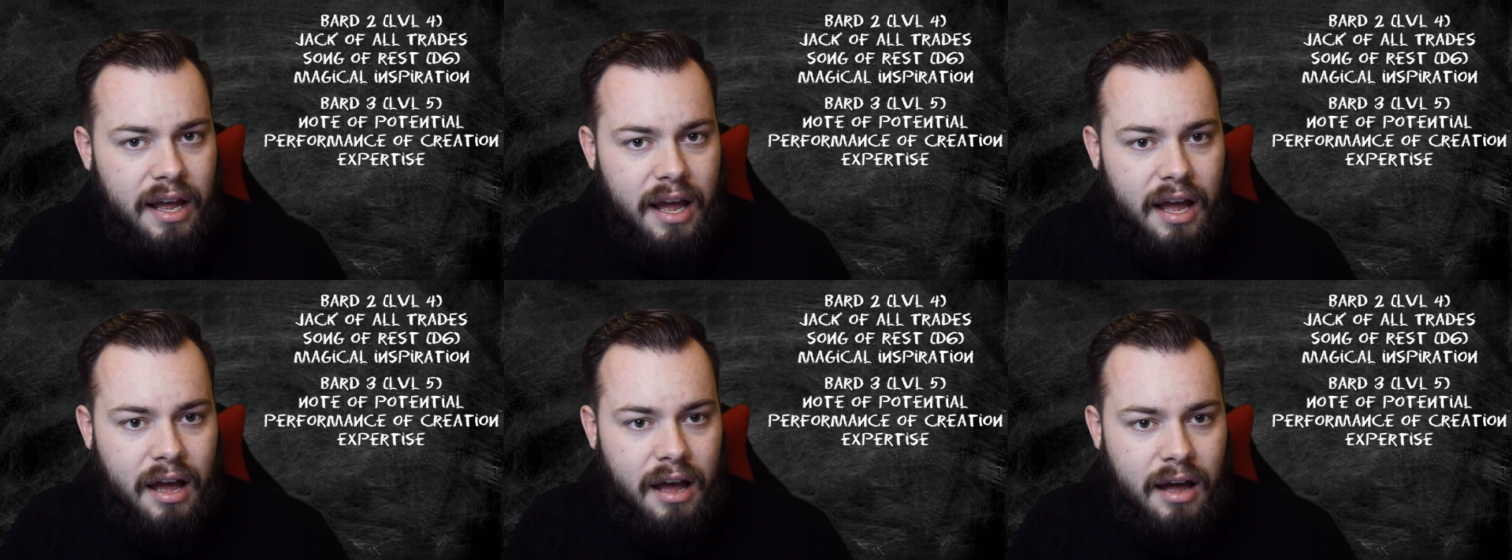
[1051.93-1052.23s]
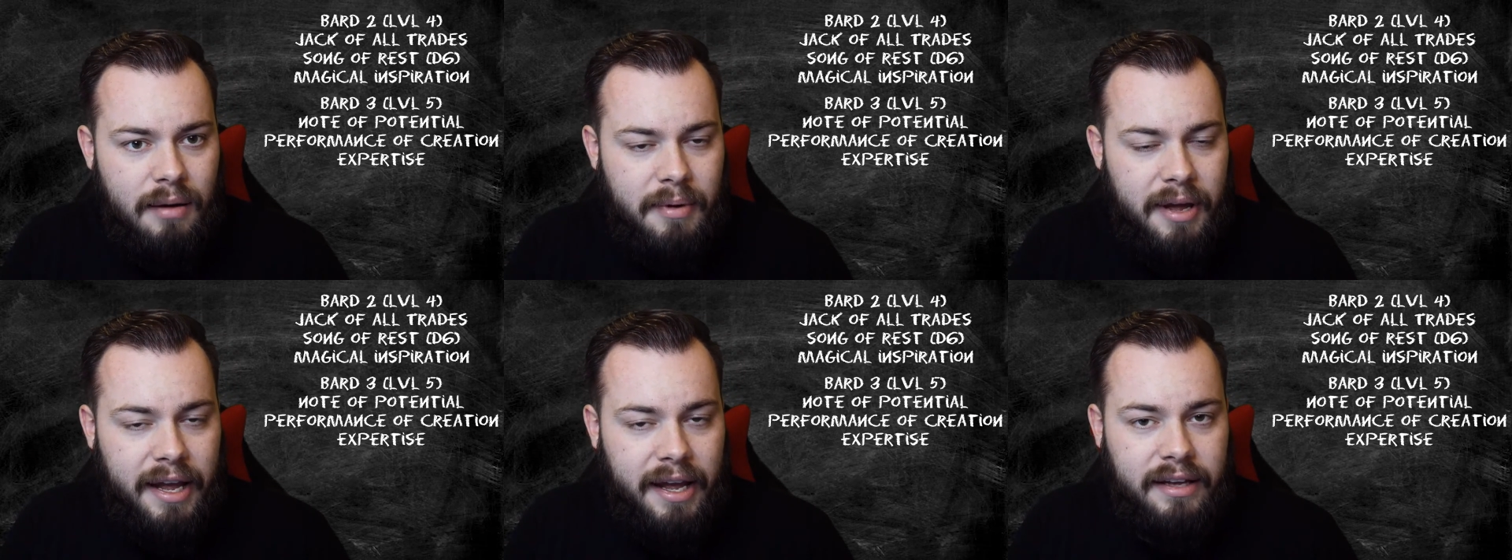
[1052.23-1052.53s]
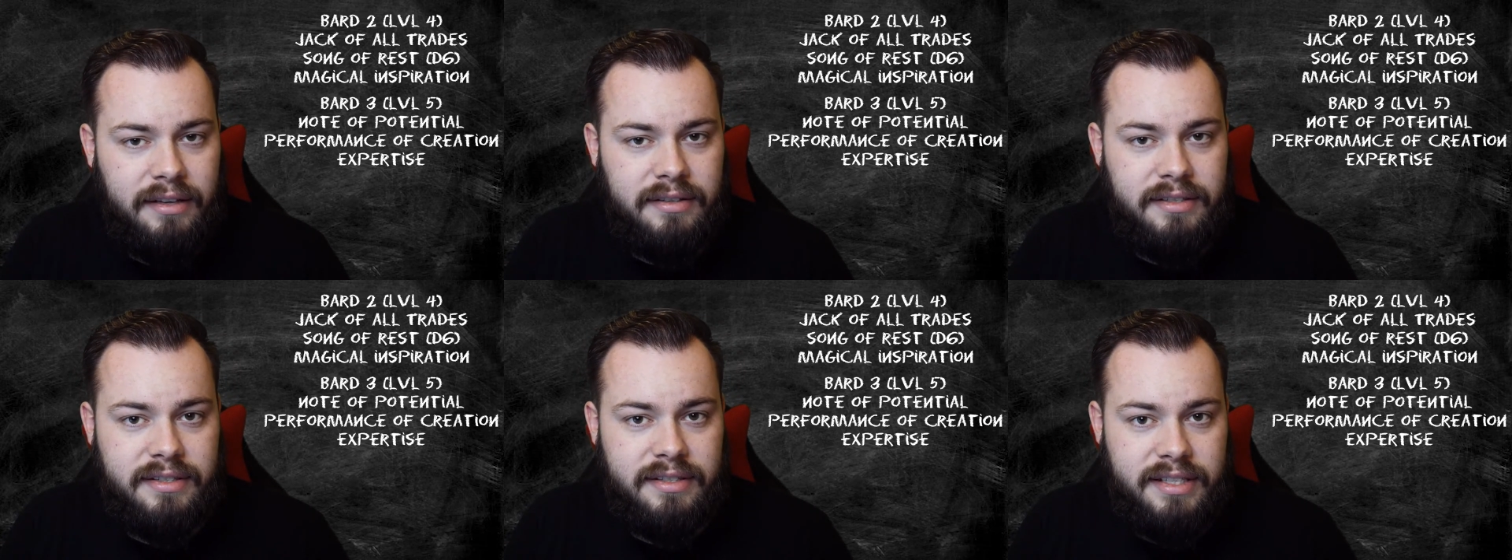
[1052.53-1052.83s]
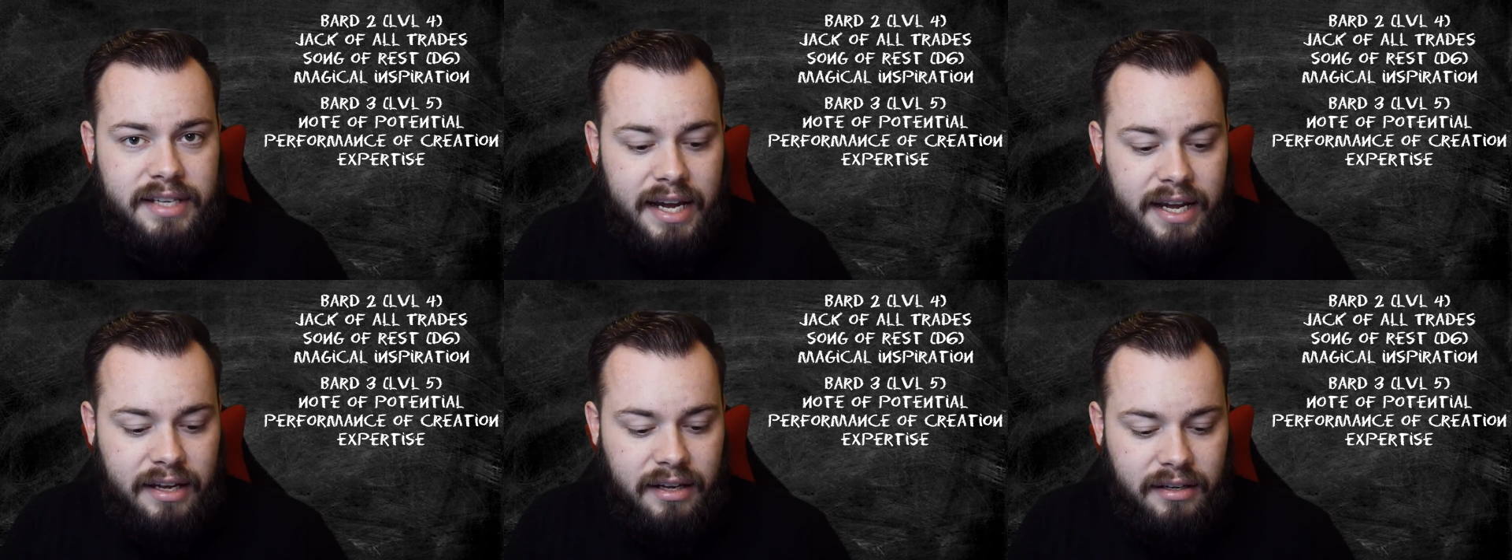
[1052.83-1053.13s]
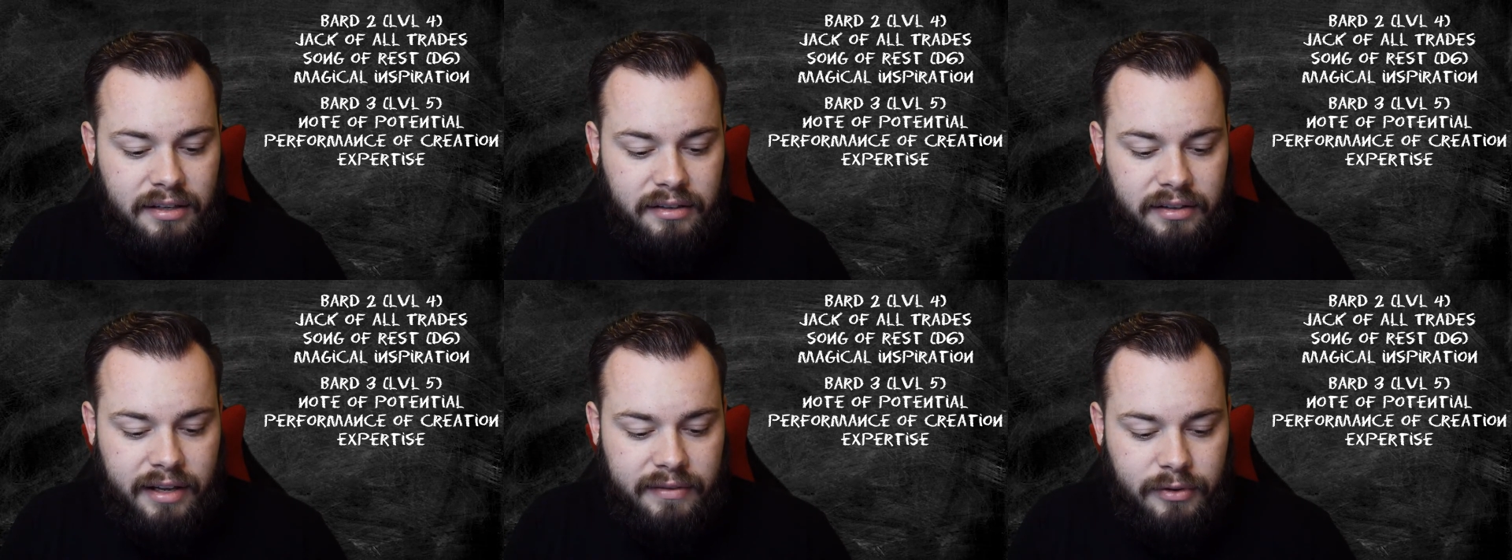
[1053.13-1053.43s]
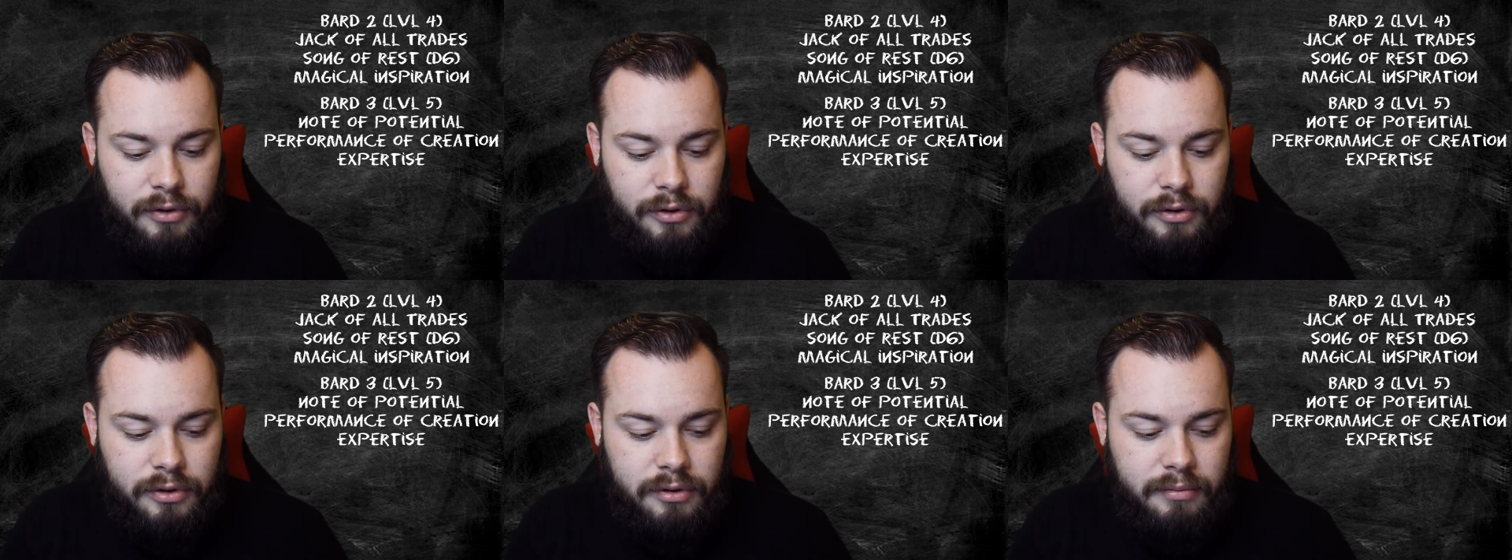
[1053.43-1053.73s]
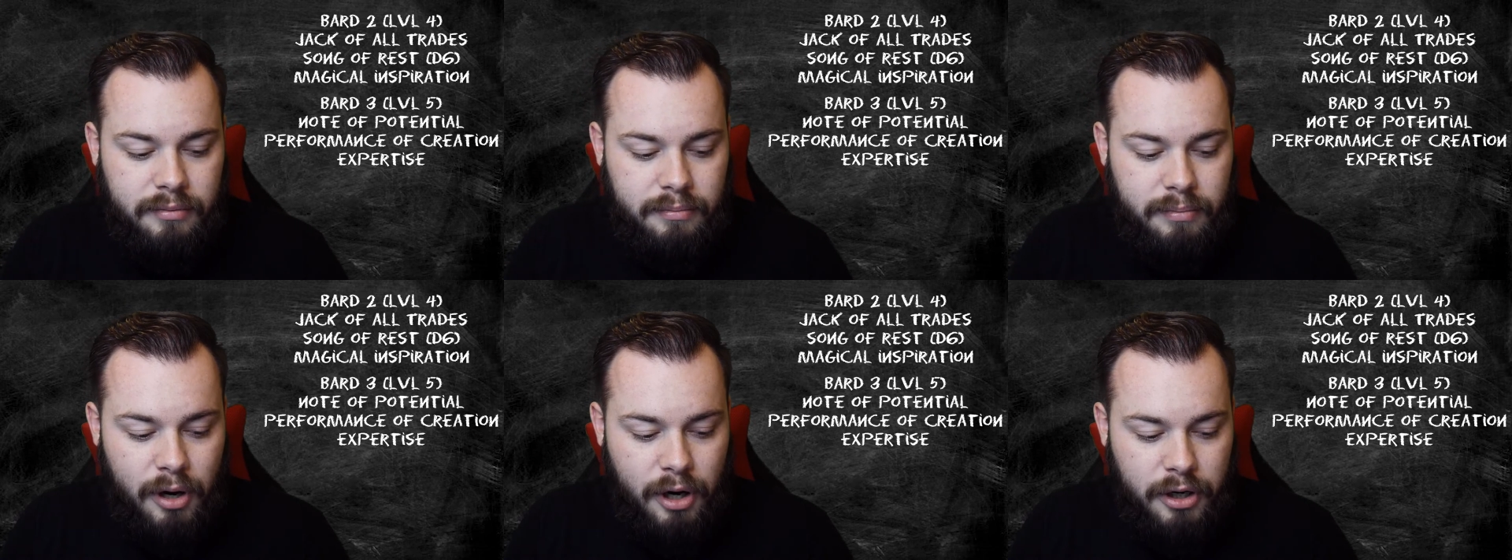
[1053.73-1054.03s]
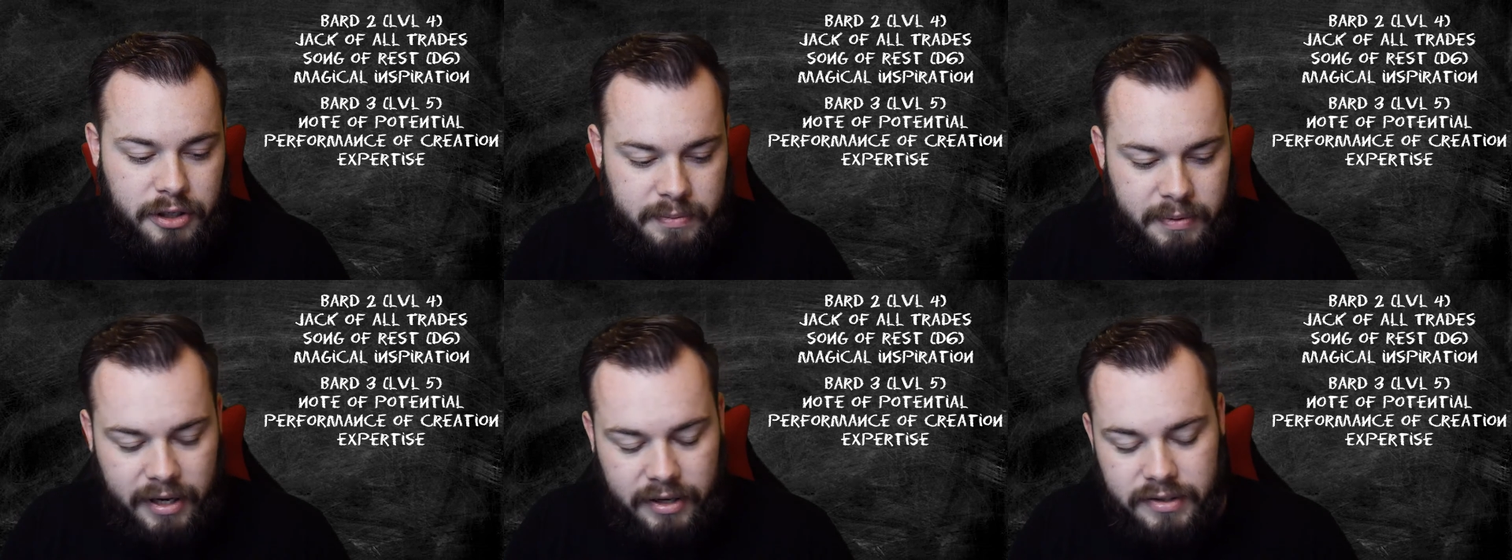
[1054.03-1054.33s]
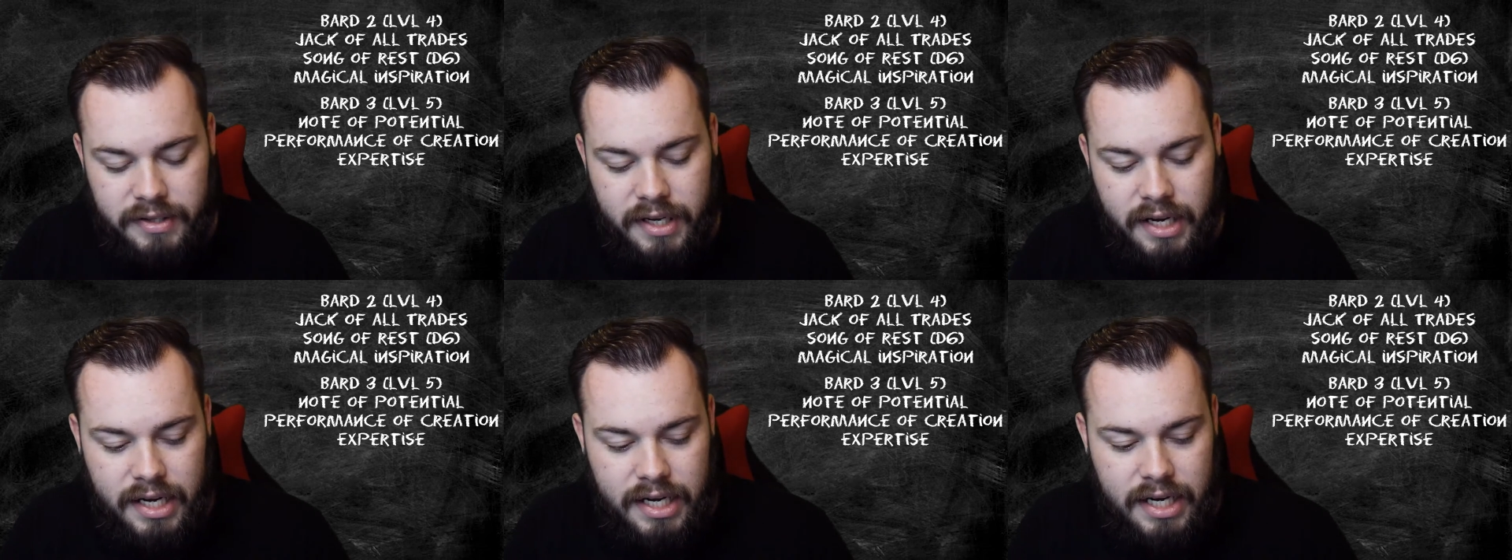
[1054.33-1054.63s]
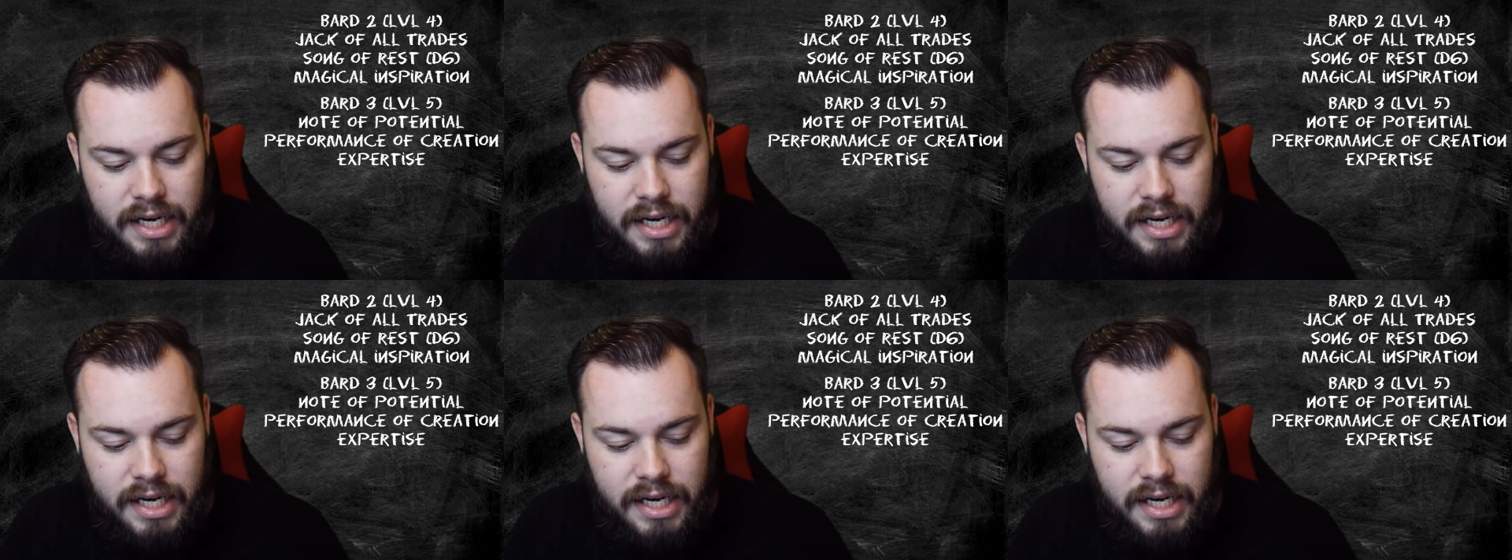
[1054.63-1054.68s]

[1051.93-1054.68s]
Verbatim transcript: Um, and second level bard spells.